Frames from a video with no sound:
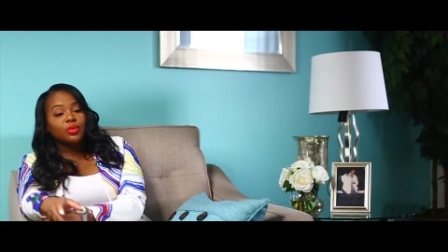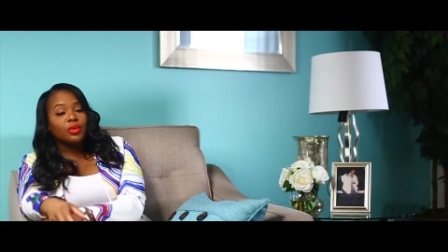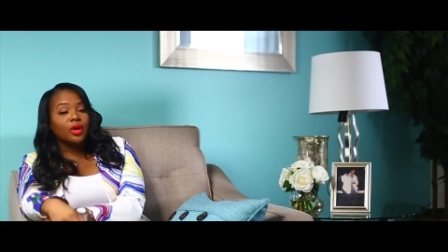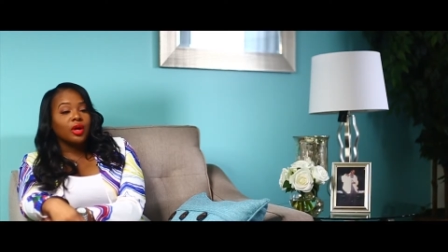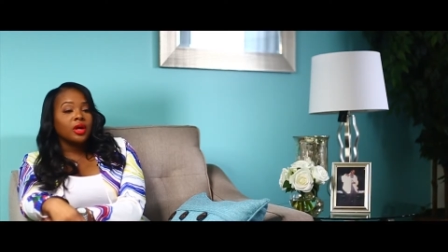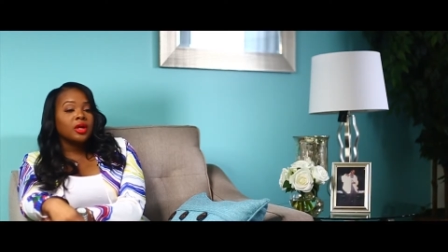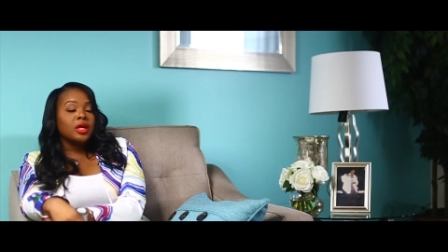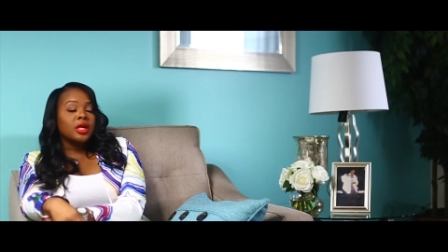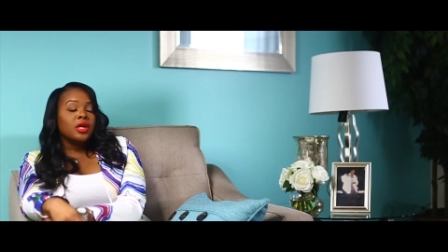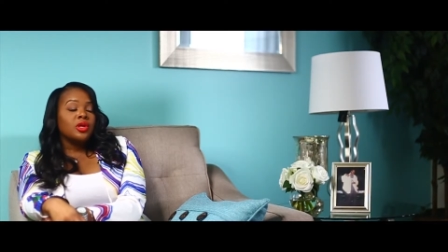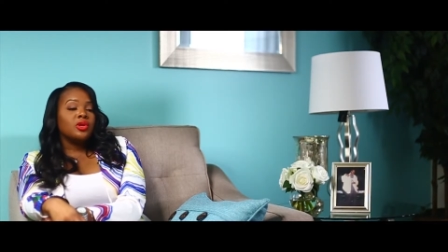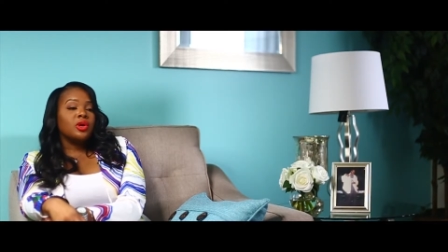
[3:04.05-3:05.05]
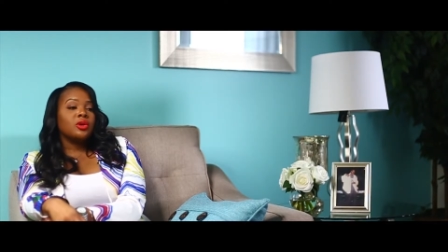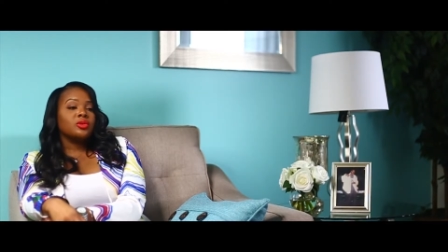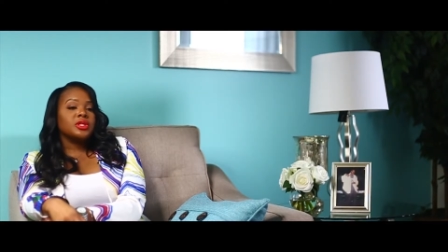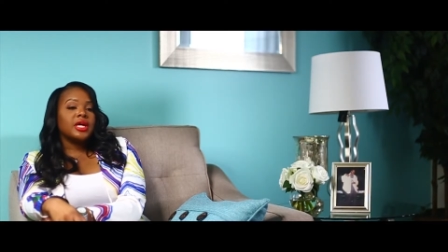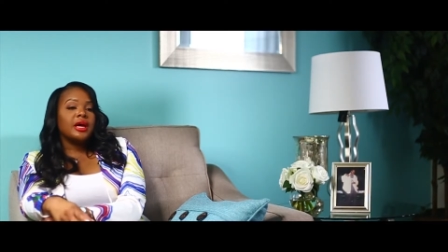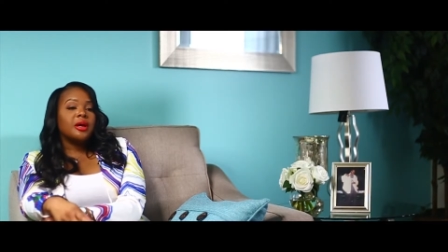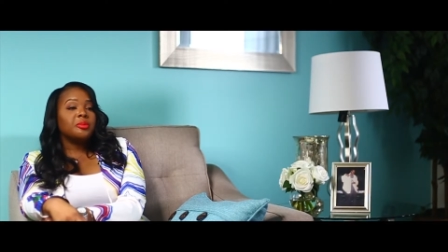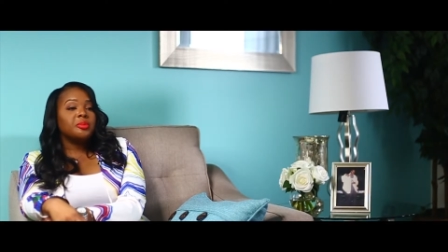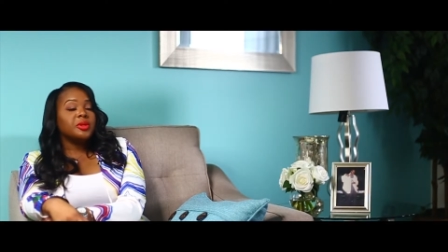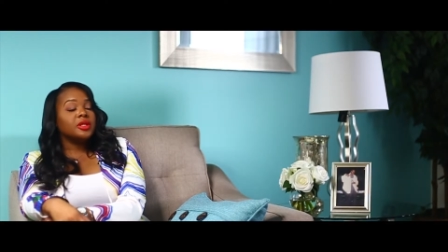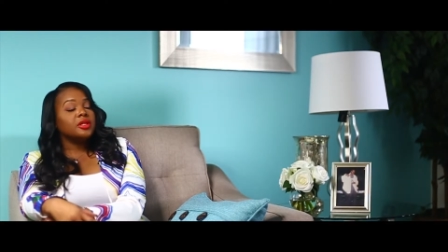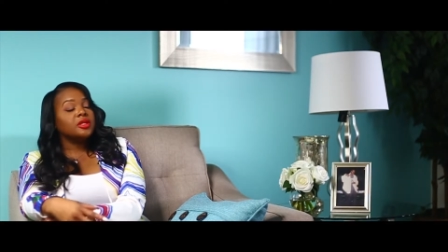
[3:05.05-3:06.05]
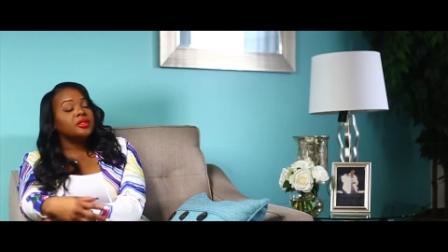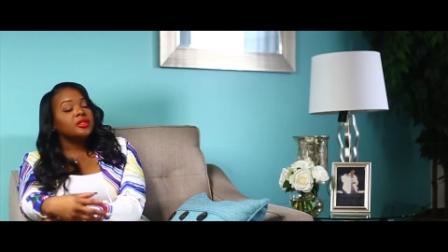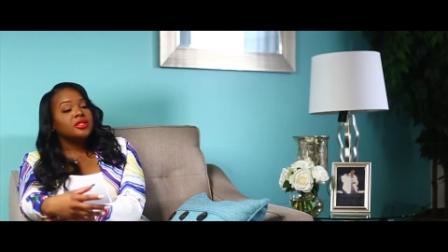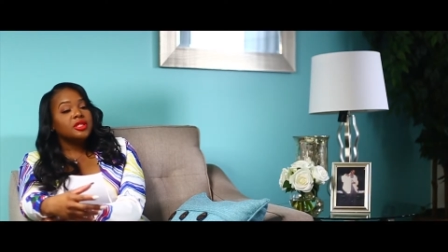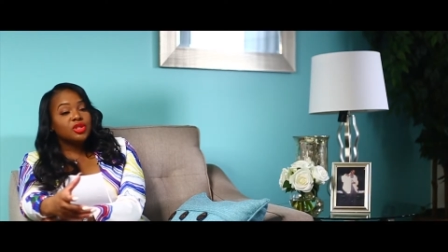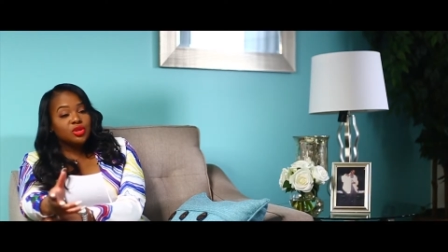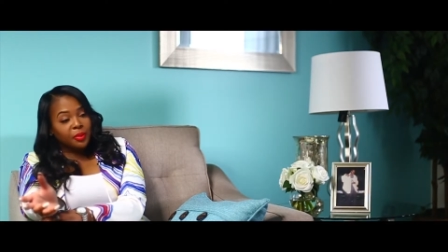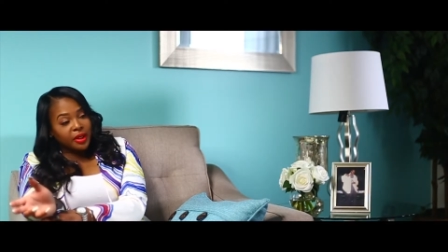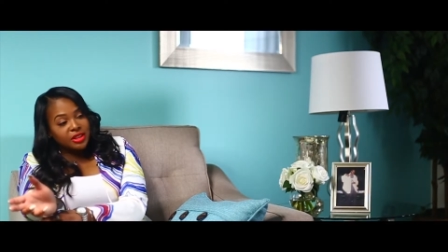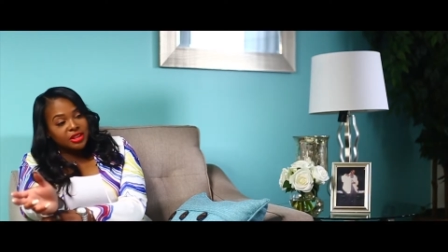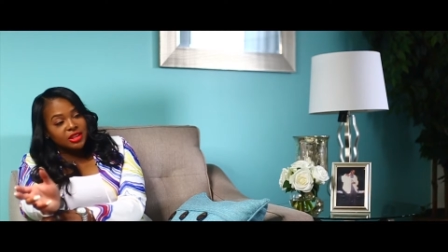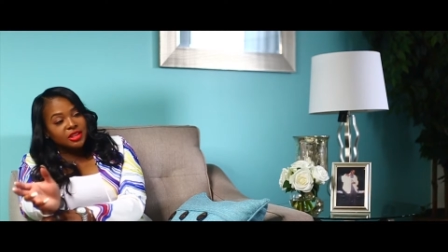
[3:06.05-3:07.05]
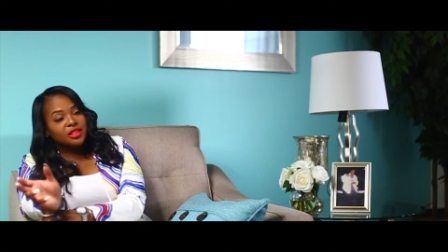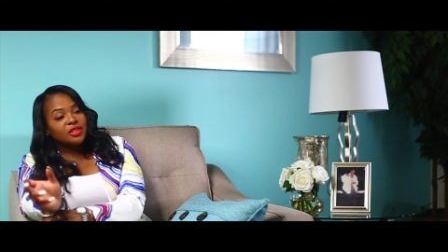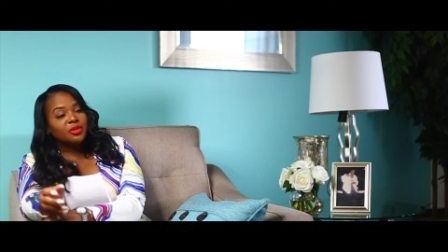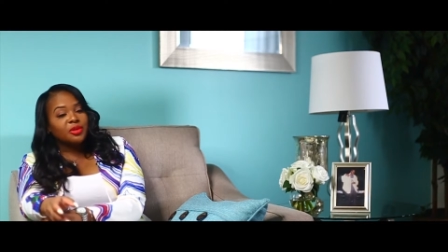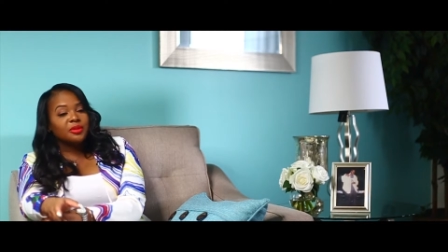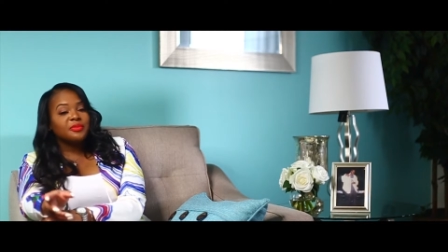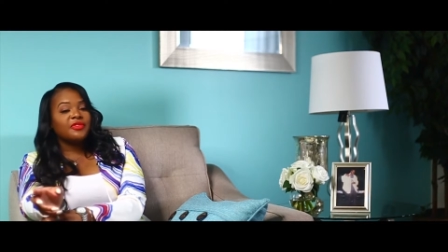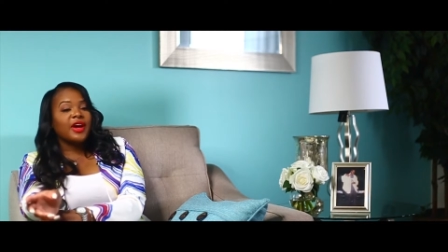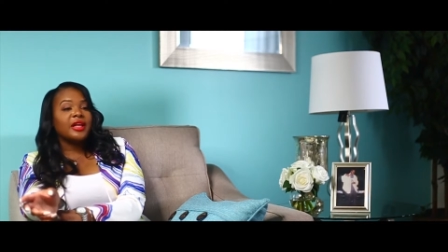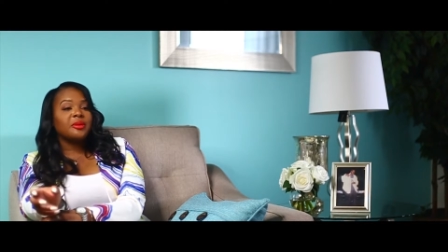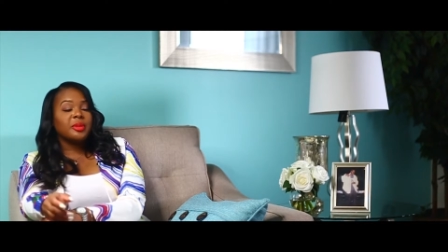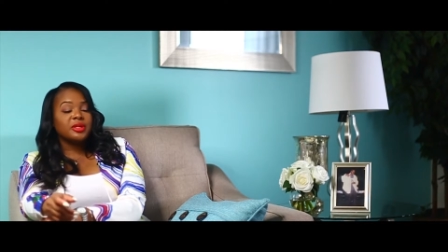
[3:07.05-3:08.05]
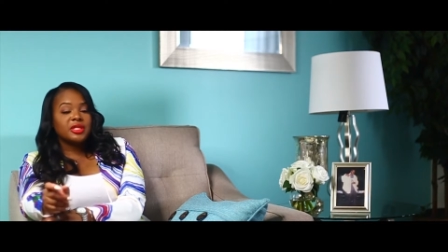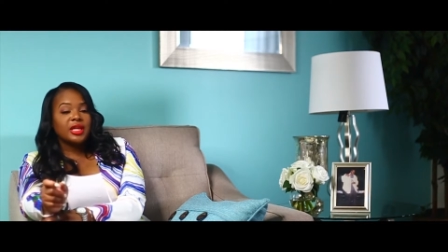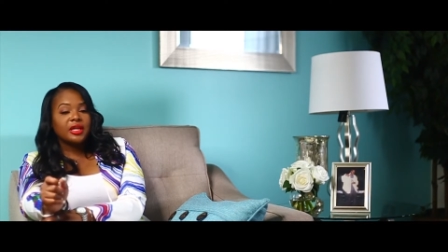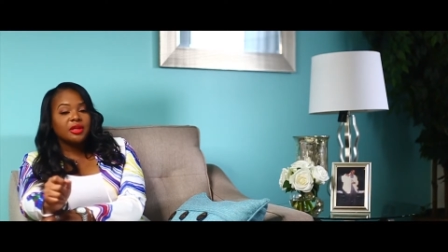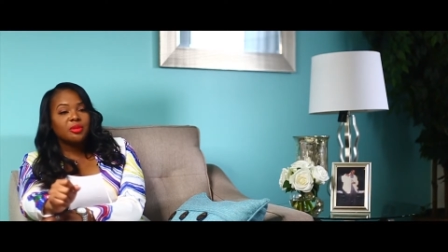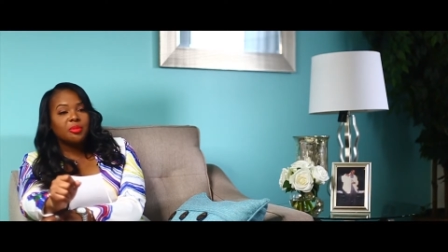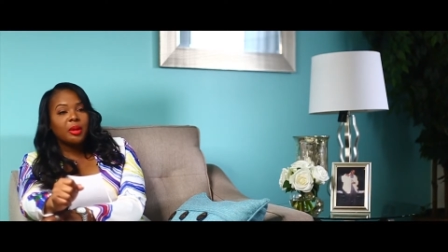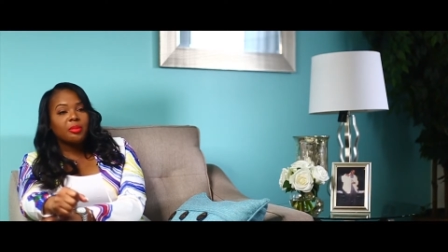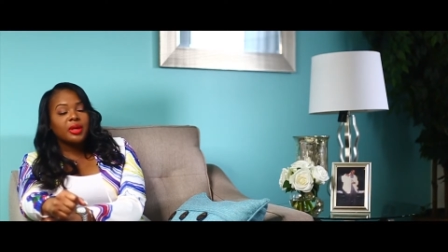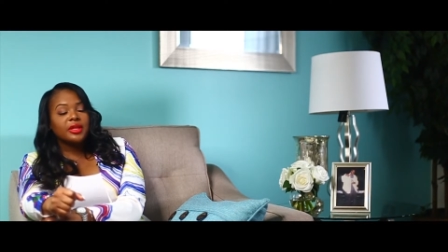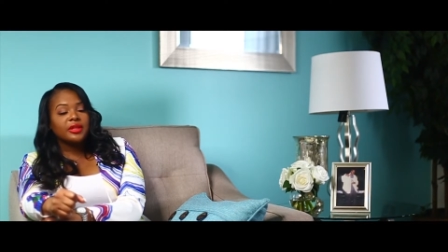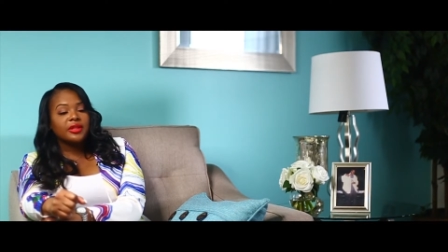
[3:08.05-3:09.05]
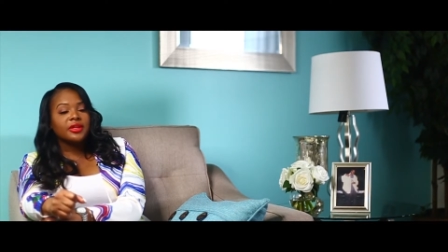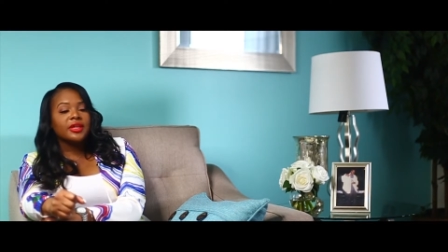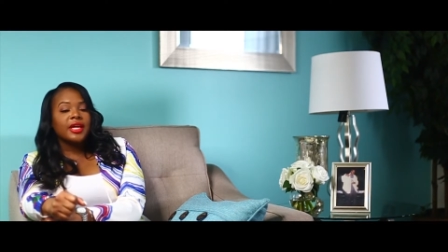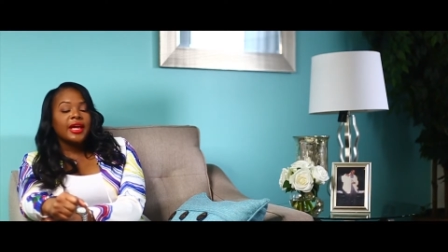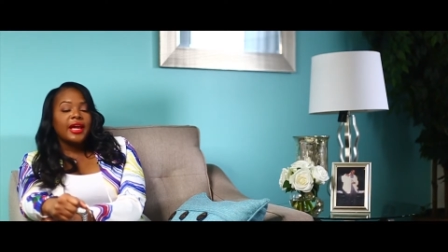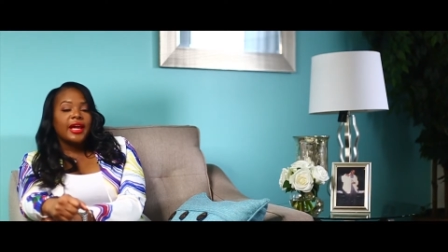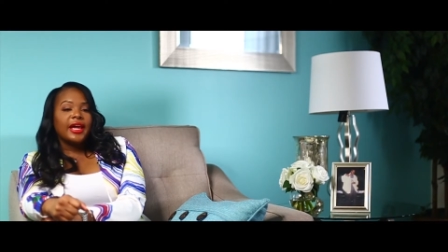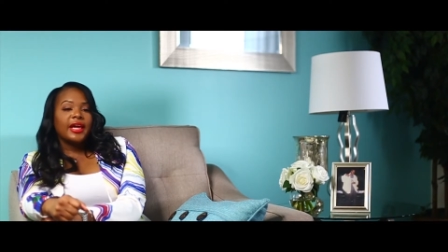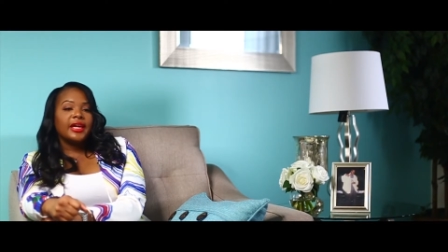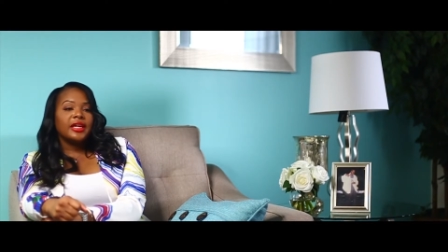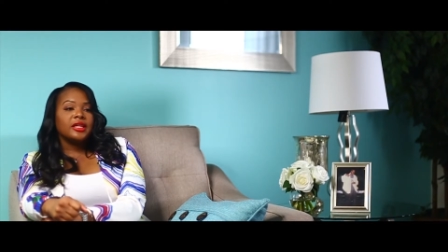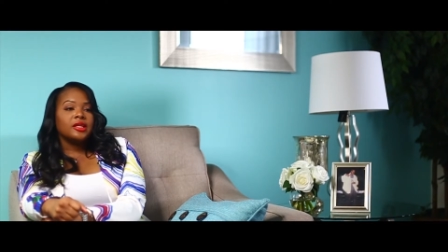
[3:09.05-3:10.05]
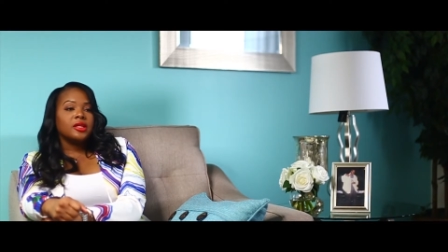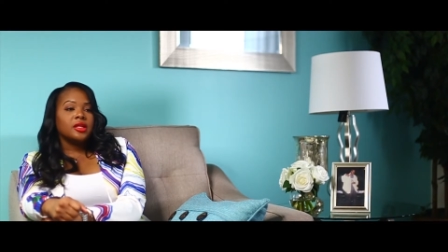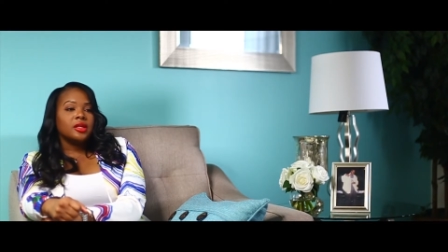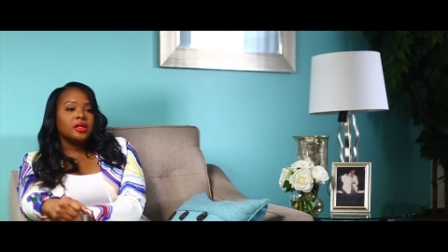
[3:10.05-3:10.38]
or to help the situation or them find the person that killed my brother. And